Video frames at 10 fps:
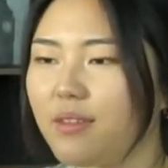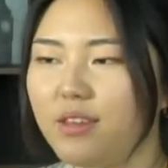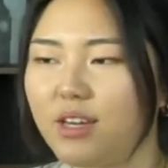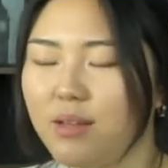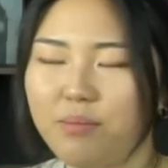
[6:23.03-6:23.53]

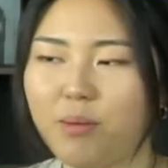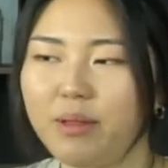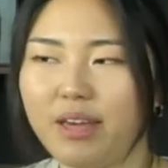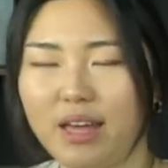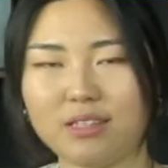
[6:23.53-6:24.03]
You can
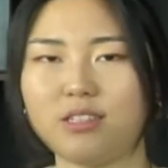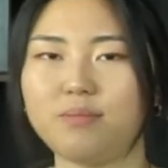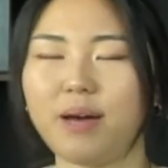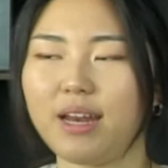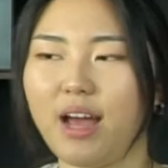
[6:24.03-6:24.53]
probably guess
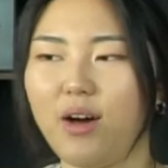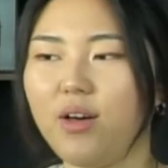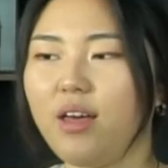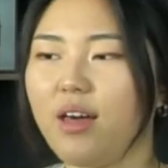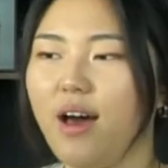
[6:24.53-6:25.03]
by
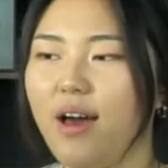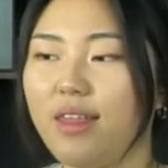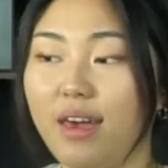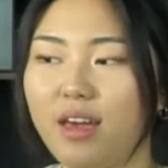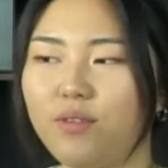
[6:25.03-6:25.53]
now,
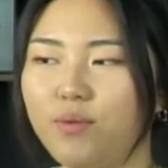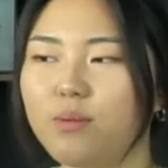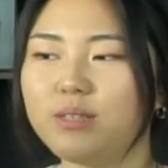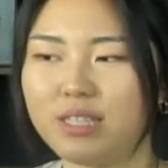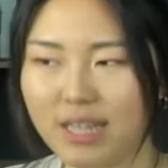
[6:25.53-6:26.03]
they can
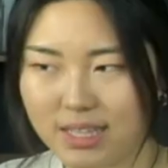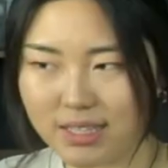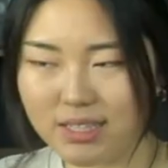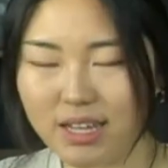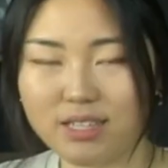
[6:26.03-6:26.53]
form 6
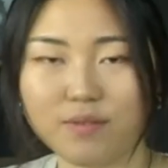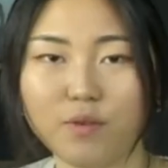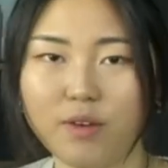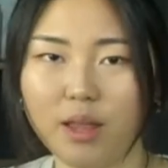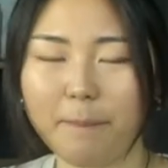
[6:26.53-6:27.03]
dative
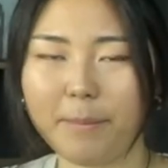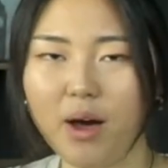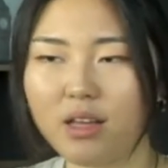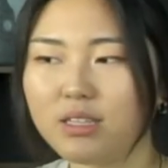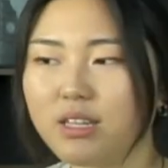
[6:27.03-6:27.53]
covalent
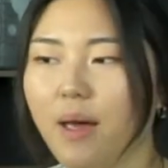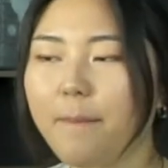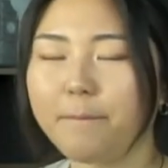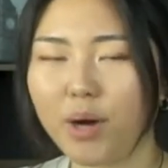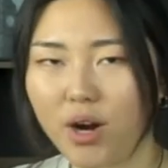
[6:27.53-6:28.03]
bonds
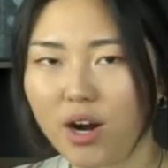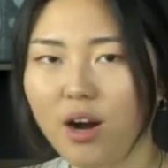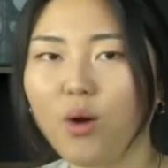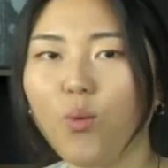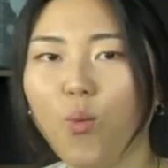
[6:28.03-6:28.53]

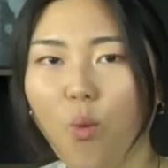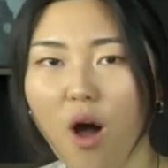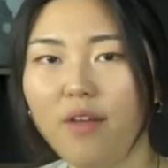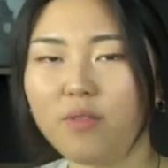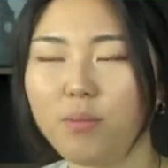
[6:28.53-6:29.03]
per
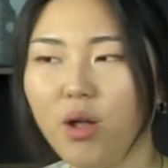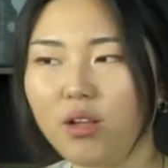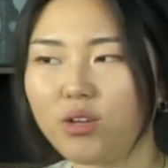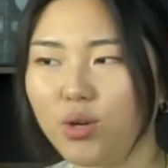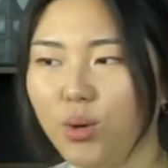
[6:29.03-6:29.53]
one
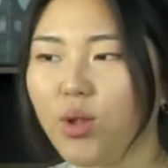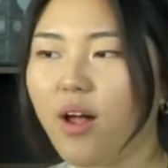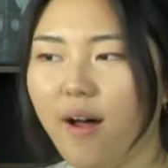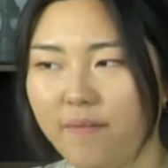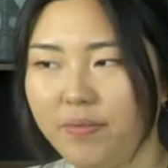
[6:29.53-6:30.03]
molecule
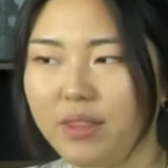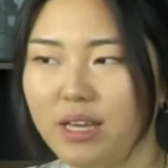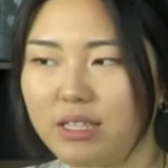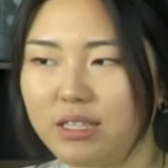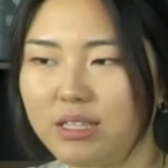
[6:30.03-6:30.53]
of
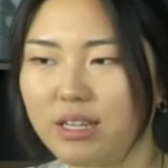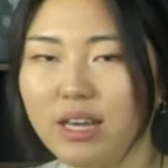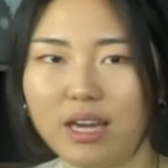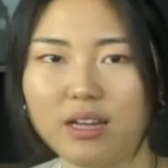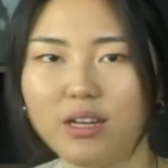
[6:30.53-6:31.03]
this
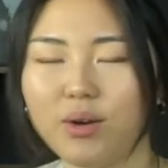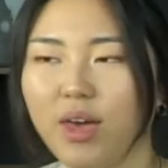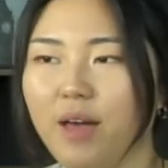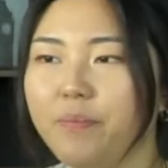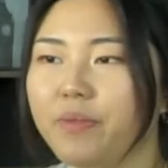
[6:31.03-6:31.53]
ligand,
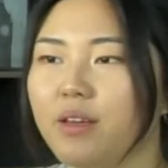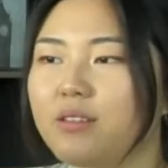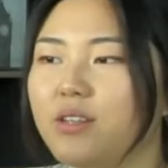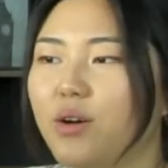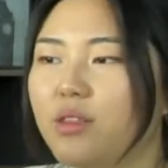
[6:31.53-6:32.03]
okay?
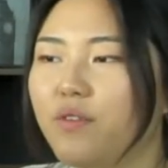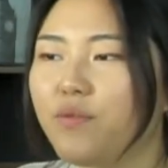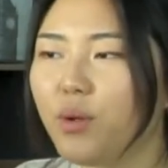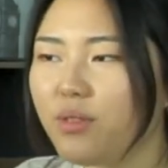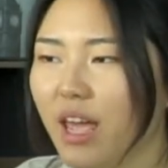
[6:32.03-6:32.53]
So the
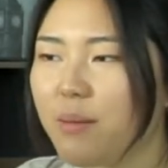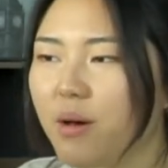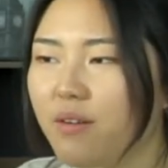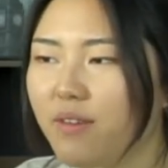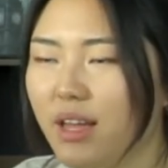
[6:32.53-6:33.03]
full name
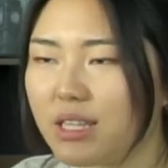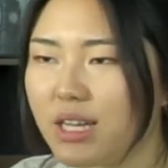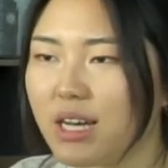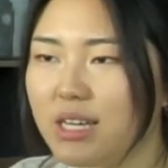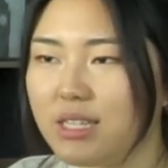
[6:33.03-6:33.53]
of
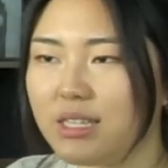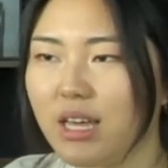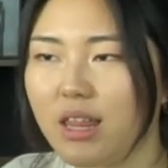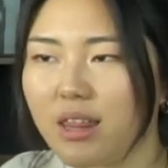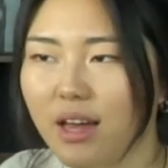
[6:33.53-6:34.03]
EDTA is
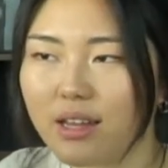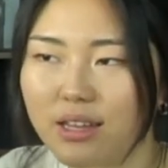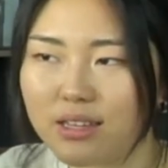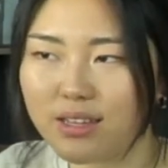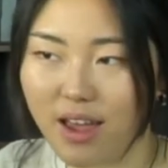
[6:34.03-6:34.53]

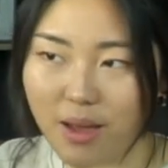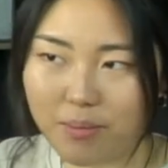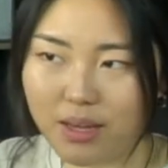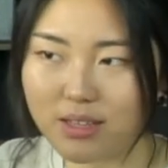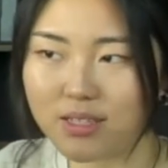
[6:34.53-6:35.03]

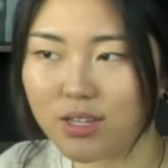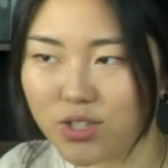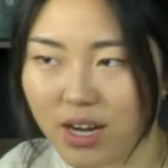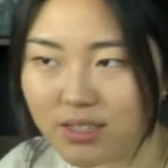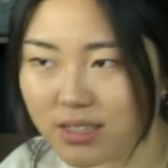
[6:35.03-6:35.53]
ethylenediamine
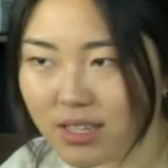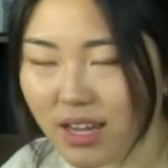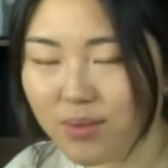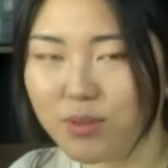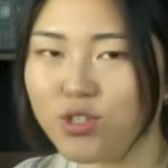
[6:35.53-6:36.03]

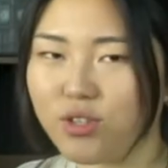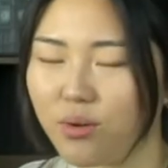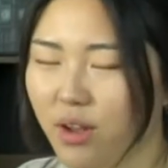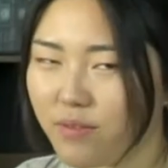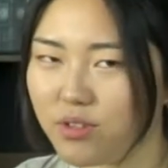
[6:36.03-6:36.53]
tetraacetate, which you
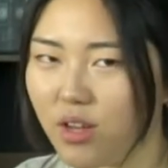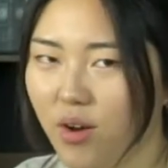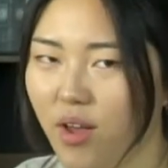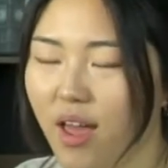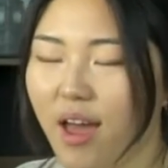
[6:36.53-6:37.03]
don't have to
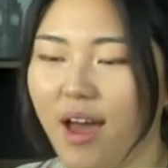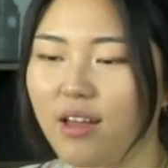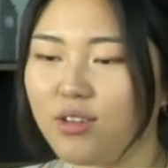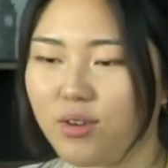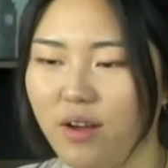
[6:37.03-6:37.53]
know,
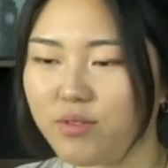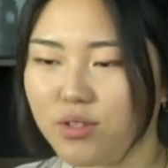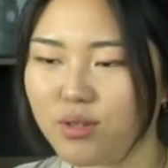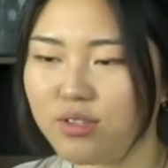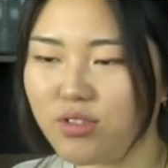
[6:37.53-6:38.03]
and you don't have to
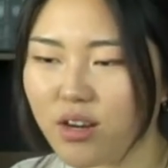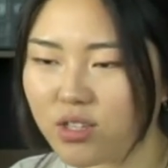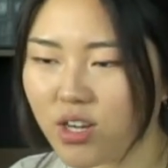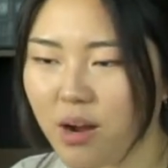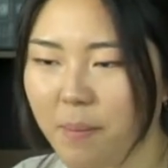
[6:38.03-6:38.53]
know the
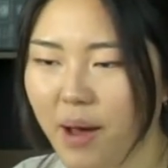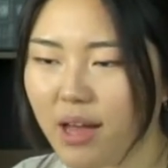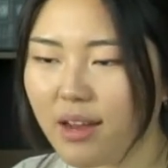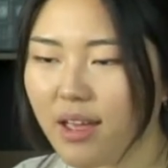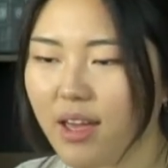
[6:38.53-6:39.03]
structure,
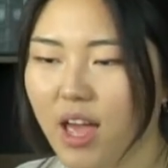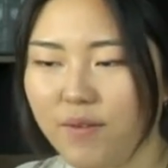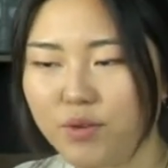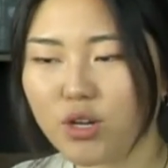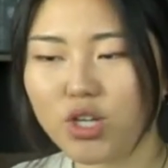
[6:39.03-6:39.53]
but
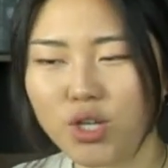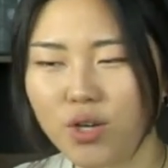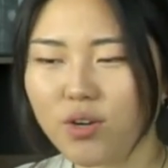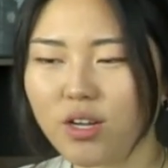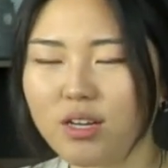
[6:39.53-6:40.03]
if you're
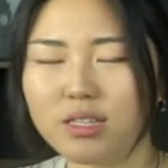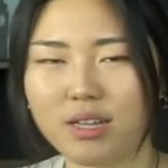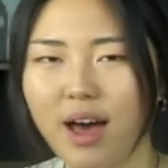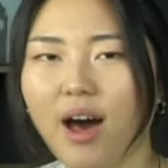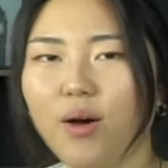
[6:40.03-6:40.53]
curious
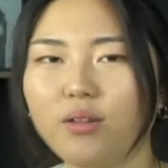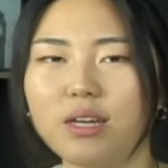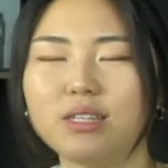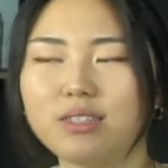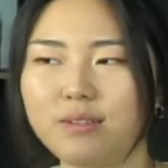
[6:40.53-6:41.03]
how
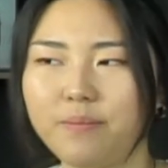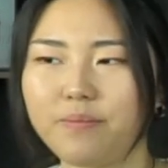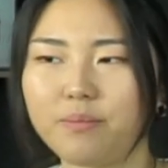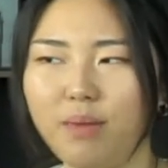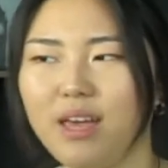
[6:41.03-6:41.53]
this
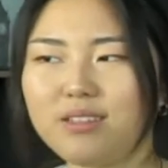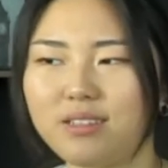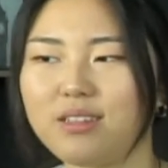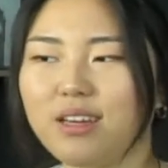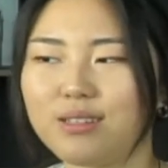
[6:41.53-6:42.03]
makes
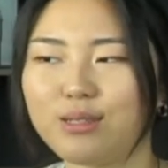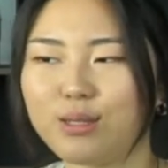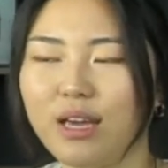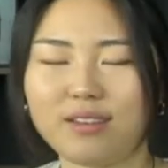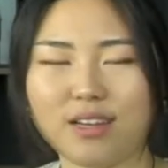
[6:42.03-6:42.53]
6
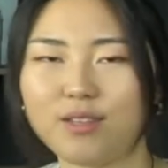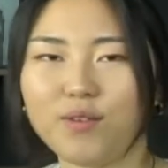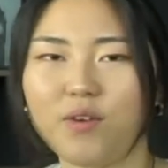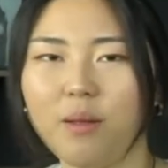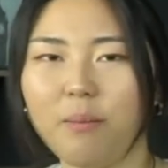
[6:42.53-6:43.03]
dative
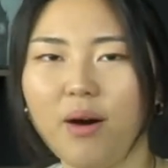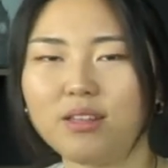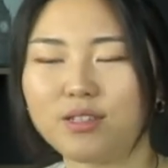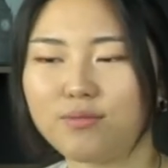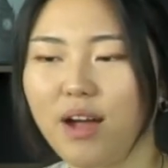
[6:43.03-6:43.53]
covalent
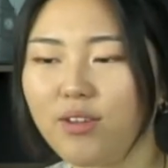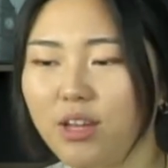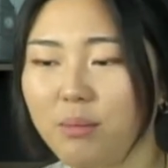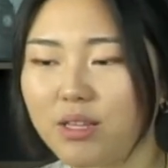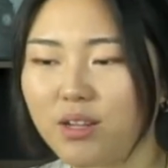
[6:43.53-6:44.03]
bonds around
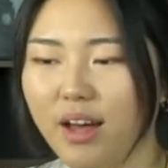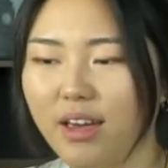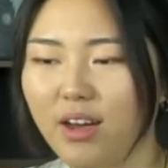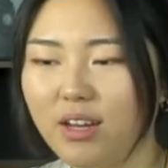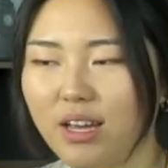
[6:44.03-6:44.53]
a metal
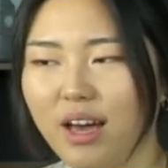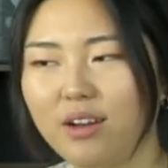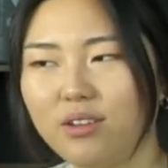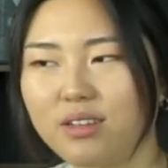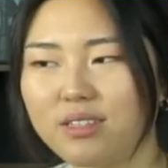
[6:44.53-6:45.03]
ion, it kind
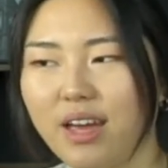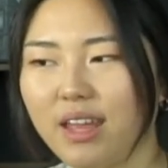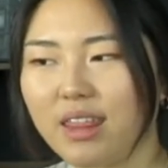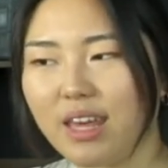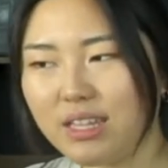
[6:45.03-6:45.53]
of looks
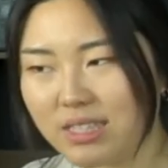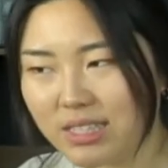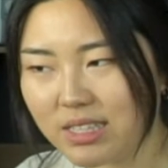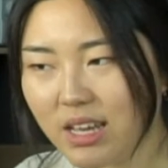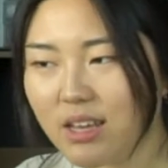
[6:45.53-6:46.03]
like this.